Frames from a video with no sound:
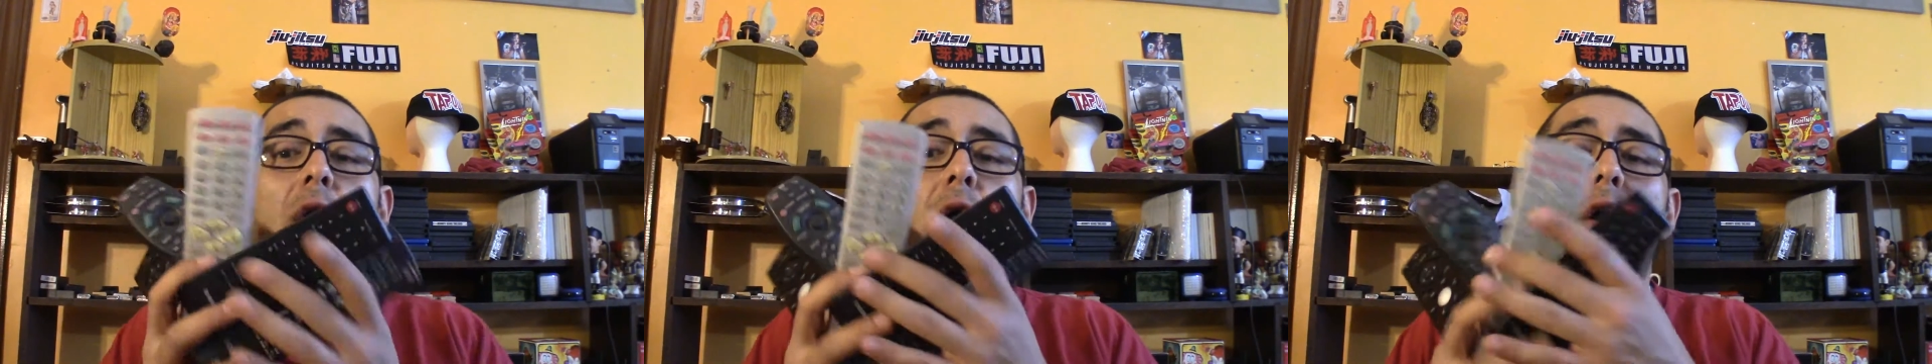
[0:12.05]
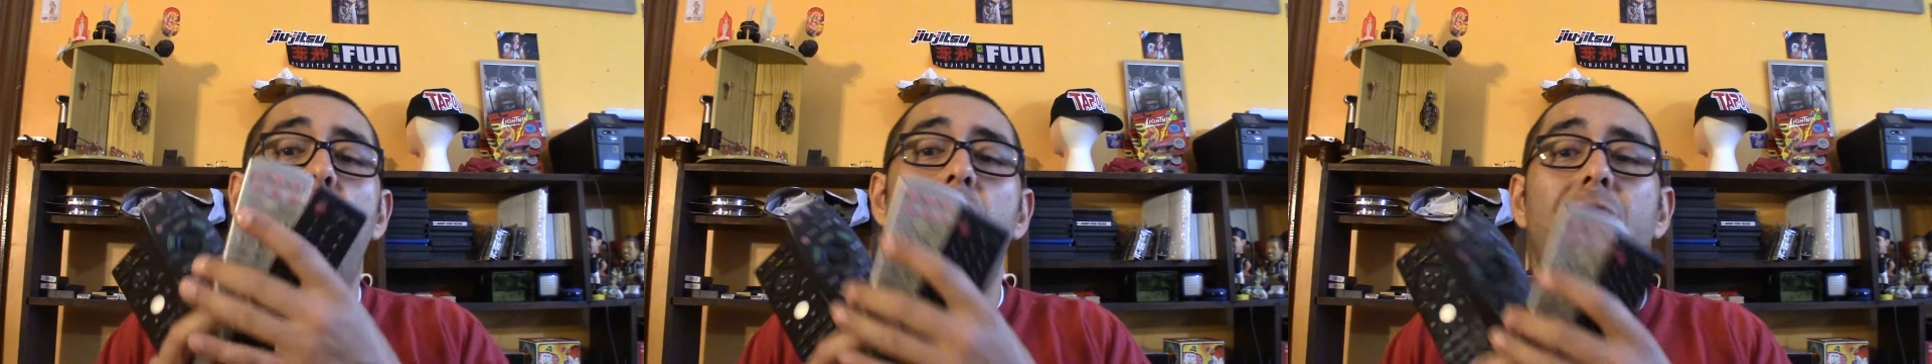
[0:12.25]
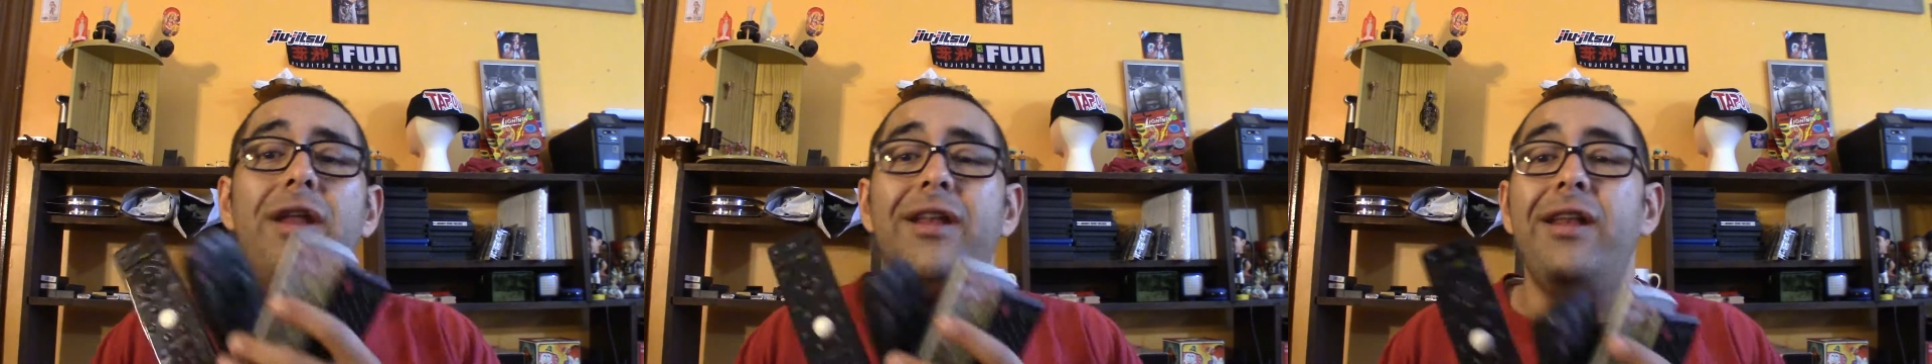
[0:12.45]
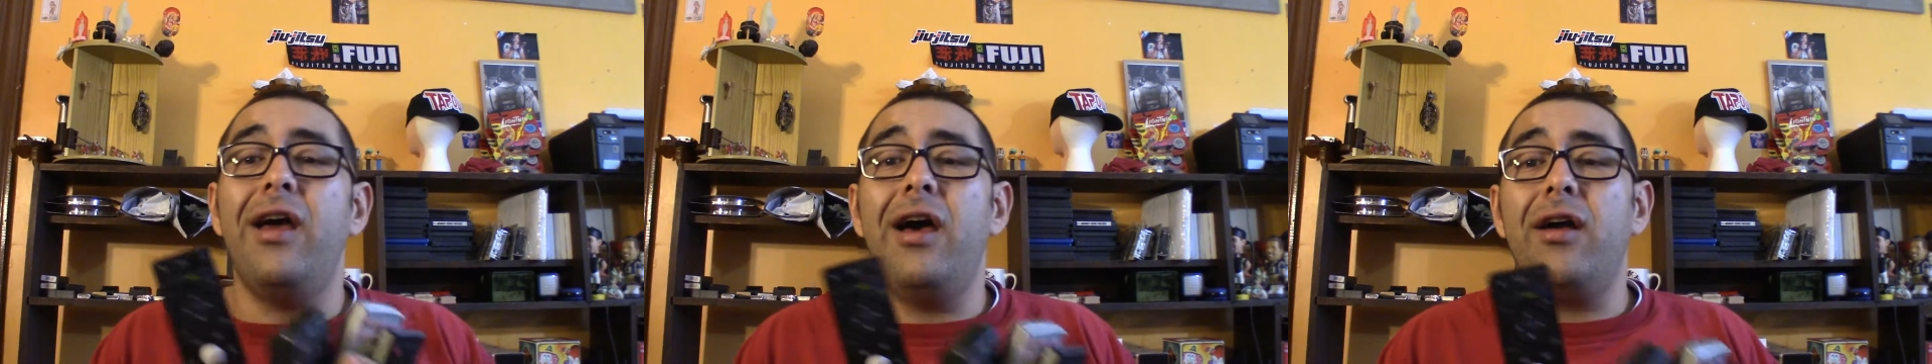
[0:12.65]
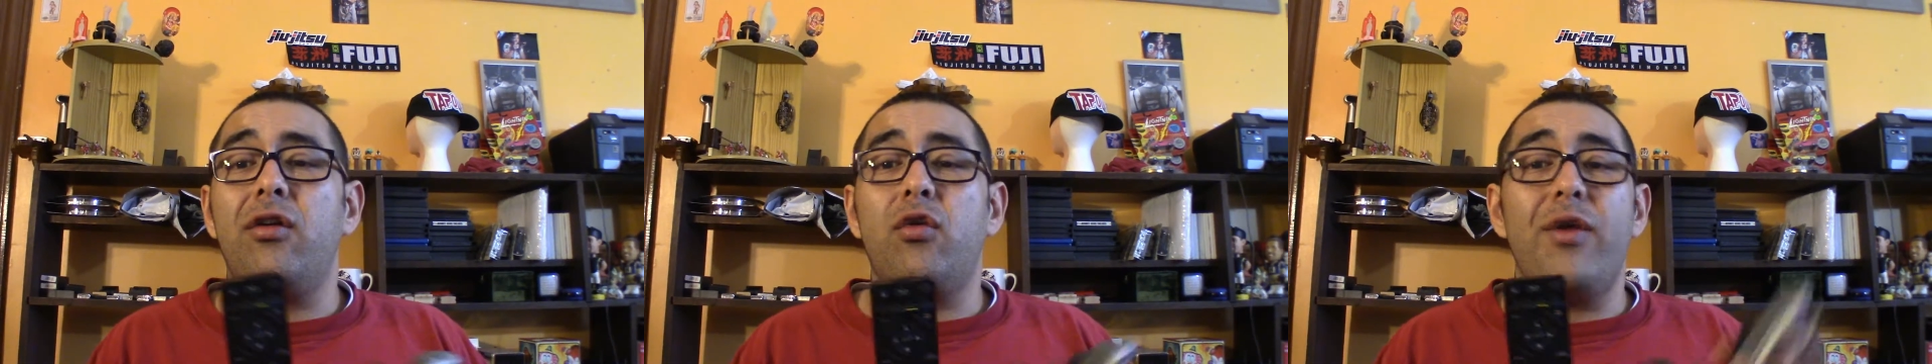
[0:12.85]
on
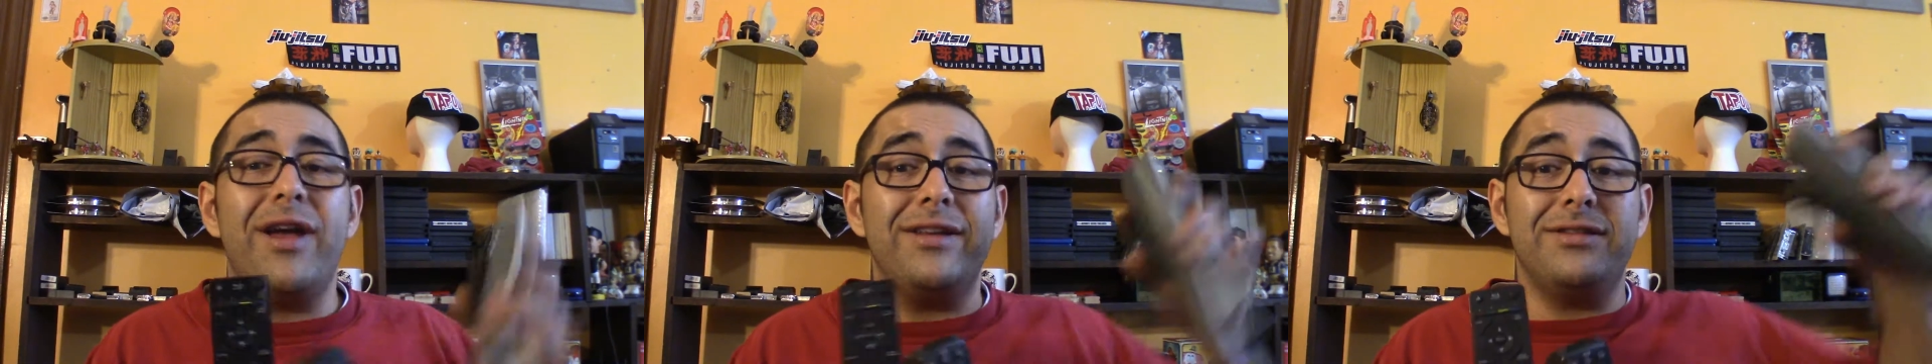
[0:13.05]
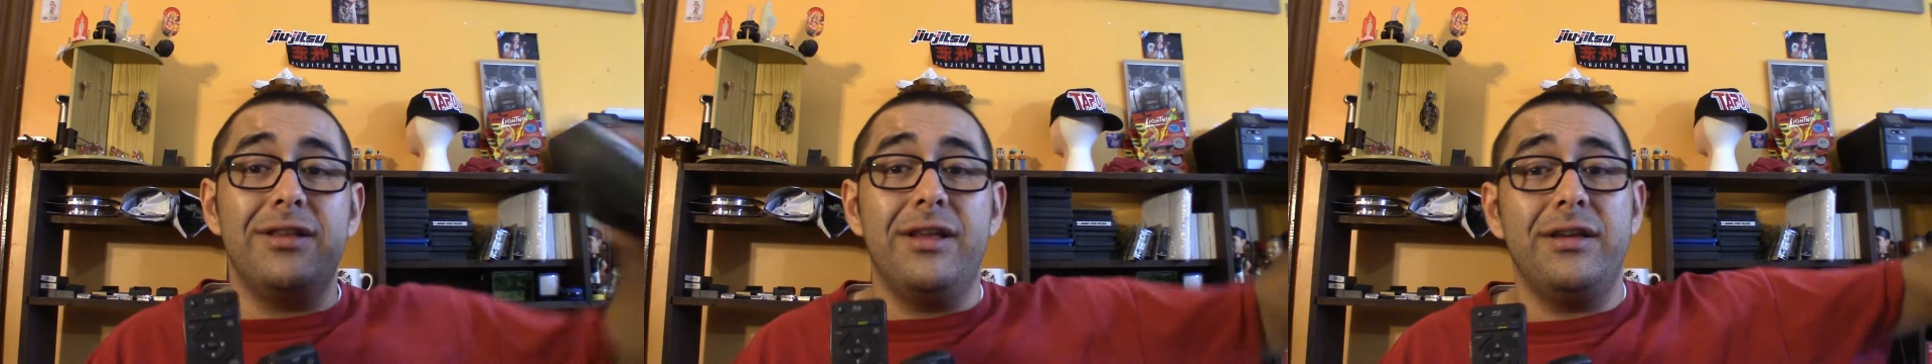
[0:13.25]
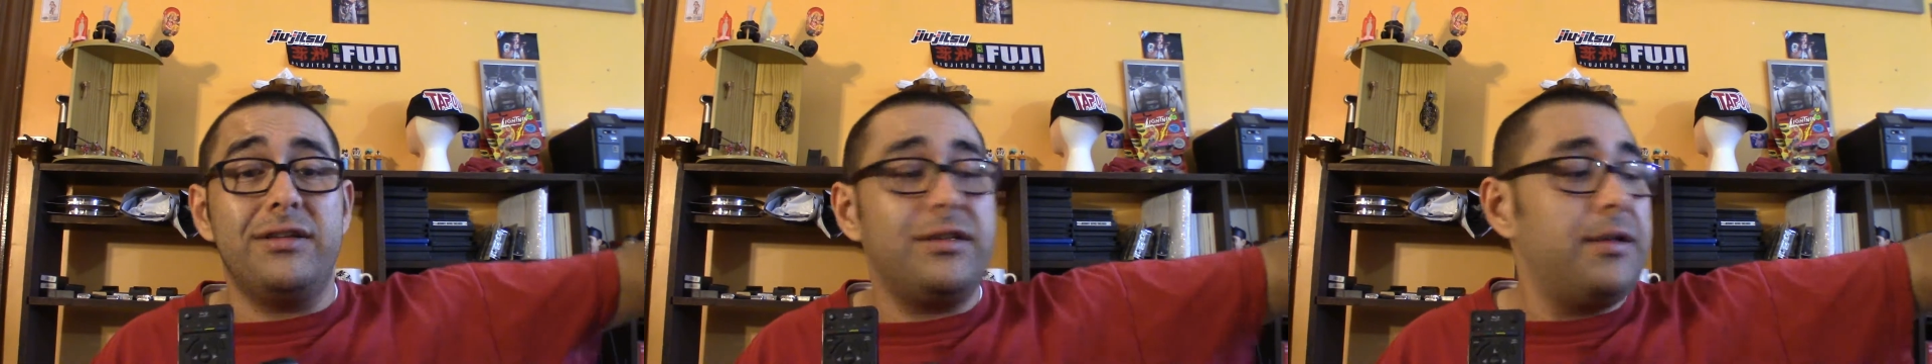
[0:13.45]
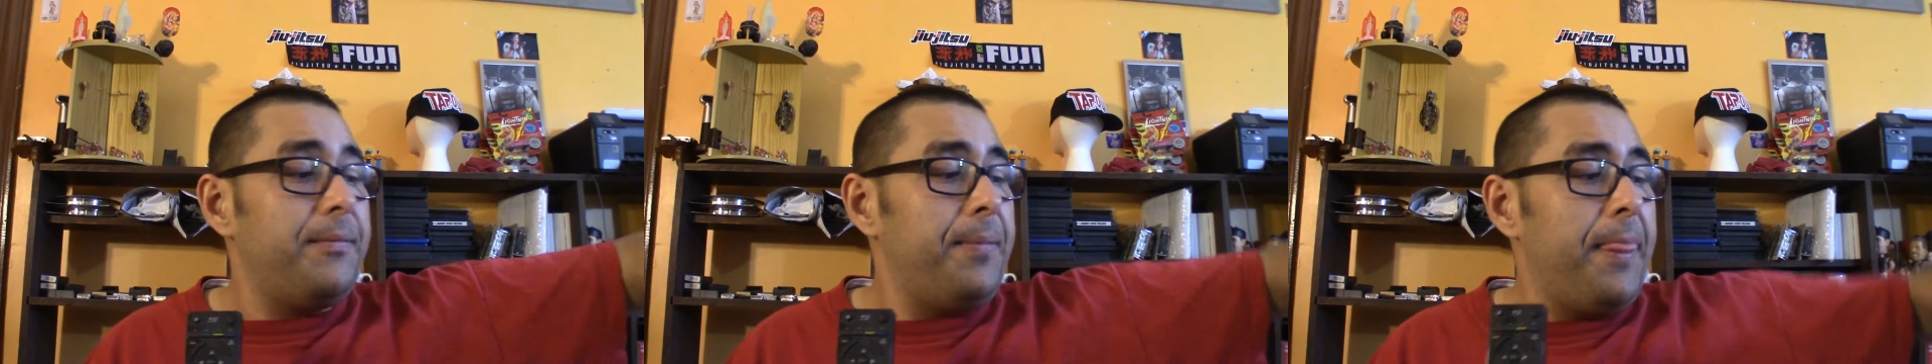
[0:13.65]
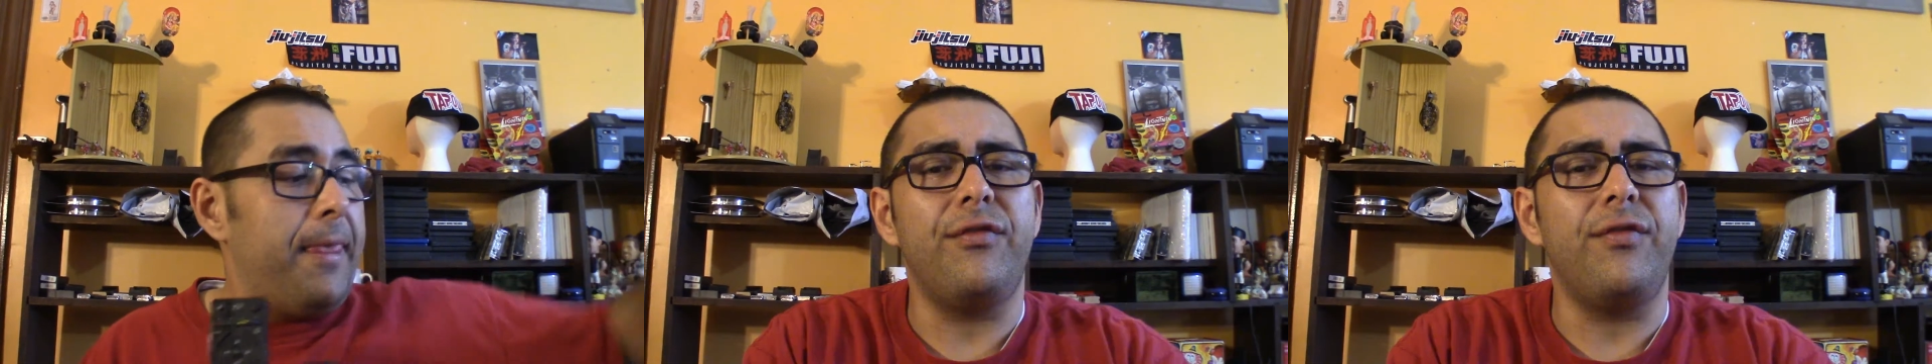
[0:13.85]

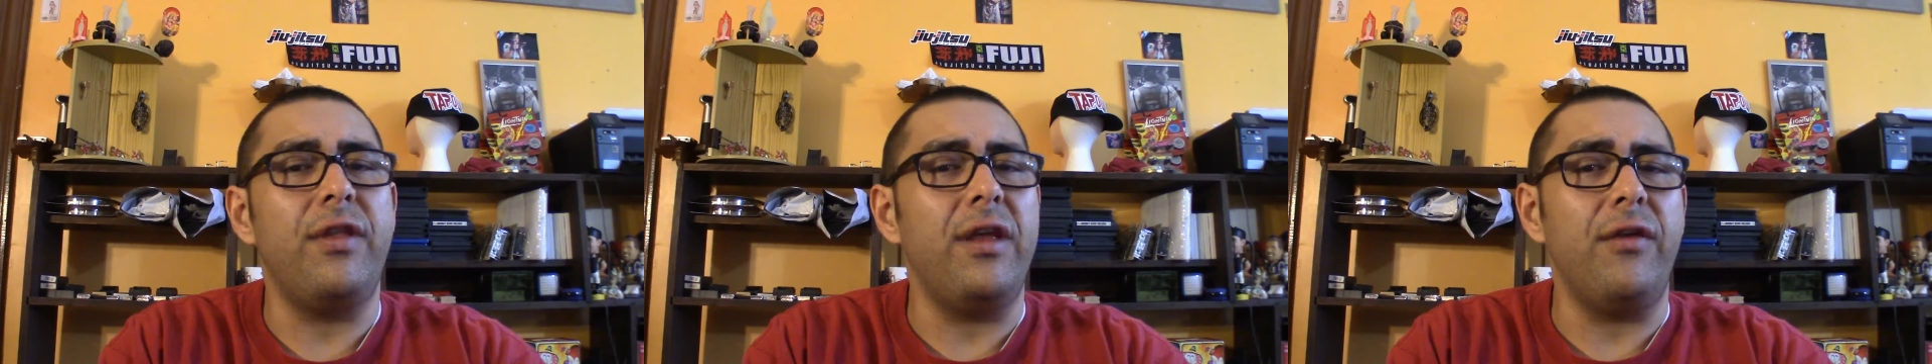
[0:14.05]
Craigslist.